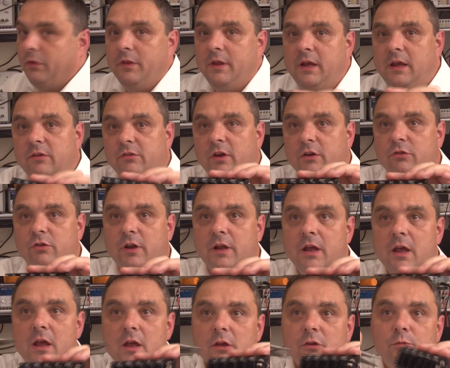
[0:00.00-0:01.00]
than these
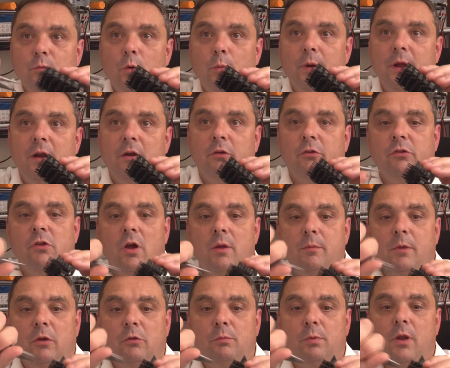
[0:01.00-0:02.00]
actually, small pair of
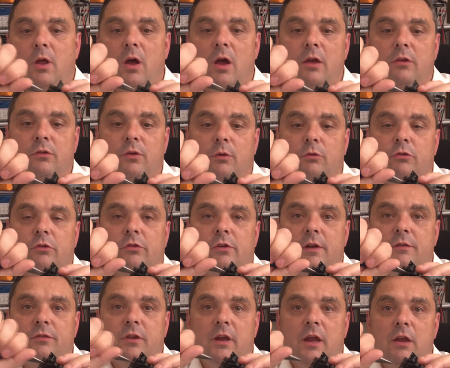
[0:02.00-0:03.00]
snipe nose pliers, and I was just
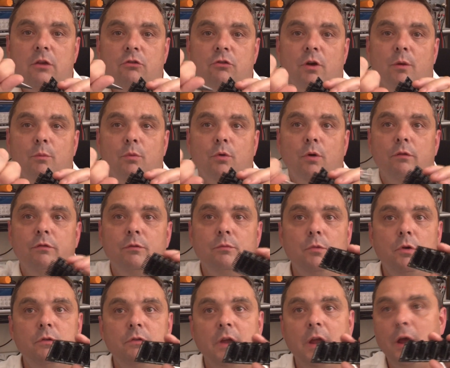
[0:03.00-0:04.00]
lifting each jumper off and
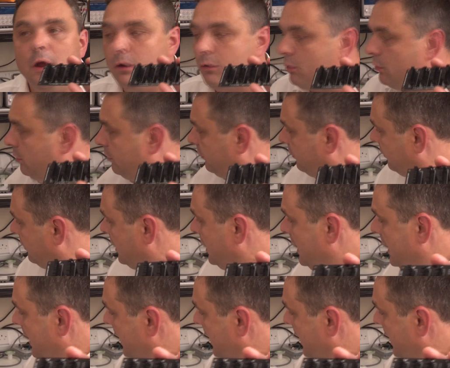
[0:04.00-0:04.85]
moving it across,